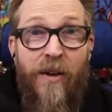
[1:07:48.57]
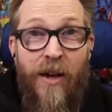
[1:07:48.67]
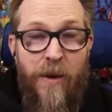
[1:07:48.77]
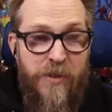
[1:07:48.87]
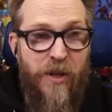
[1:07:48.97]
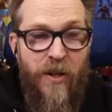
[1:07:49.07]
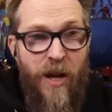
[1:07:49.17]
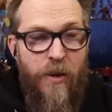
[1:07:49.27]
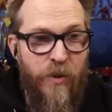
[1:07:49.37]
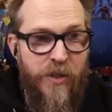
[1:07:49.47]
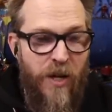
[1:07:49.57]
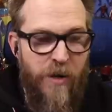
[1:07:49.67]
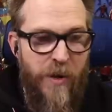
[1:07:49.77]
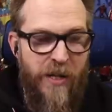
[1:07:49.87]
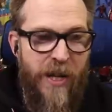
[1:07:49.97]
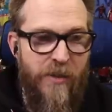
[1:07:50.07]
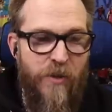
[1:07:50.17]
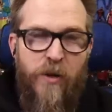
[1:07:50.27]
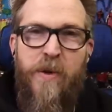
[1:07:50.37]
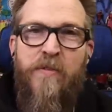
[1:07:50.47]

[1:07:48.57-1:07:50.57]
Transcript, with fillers: Amazon lying. We'll talk about that. So it'll be